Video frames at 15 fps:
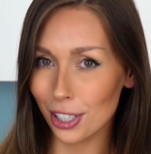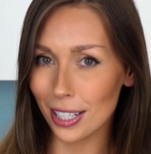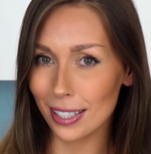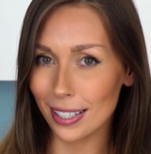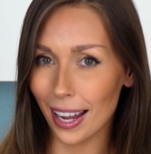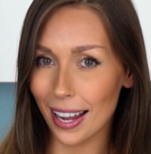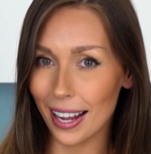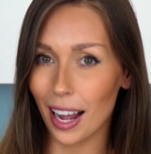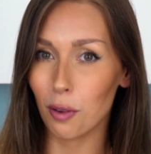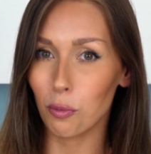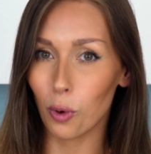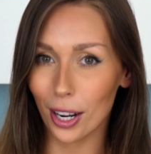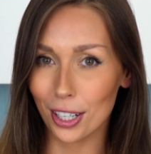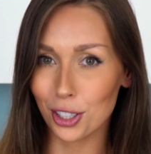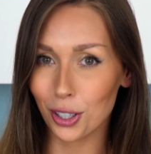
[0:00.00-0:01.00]
cheesecake and
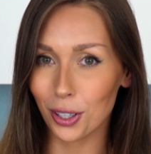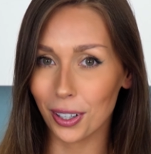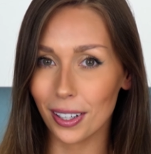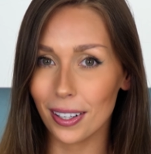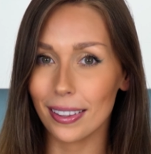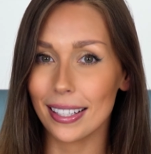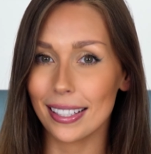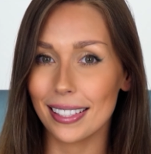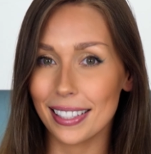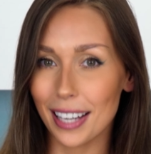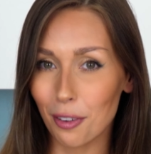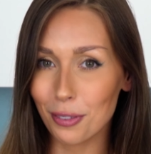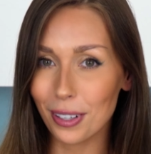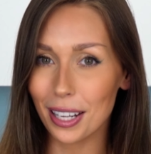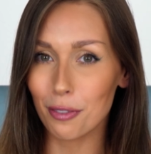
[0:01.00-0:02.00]
white chocolate, these are
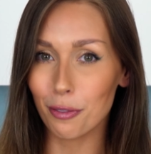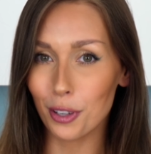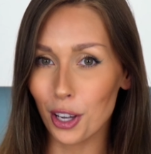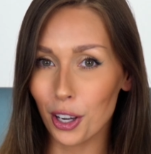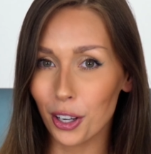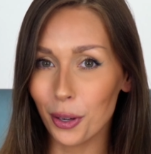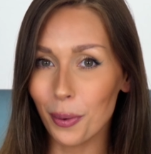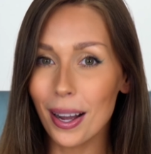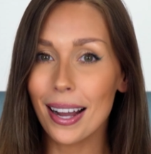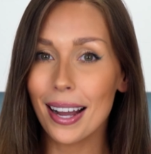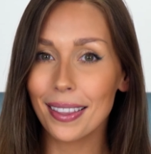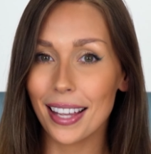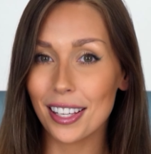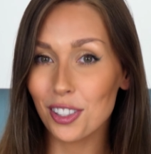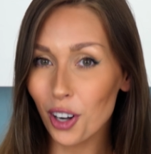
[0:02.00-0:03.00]
definitely for you.
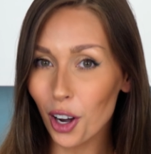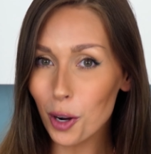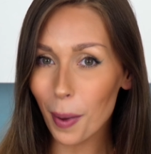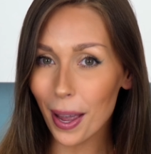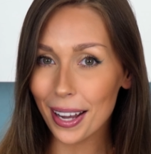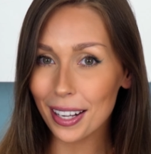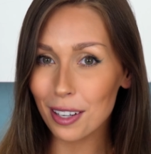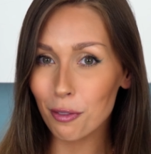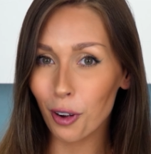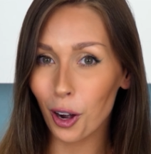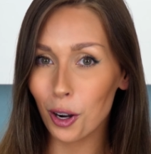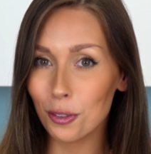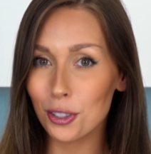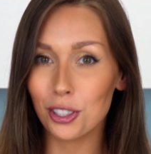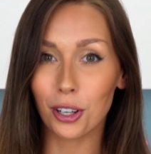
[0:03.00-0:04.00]
There's no baking
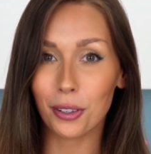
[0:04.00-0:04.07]
involved, you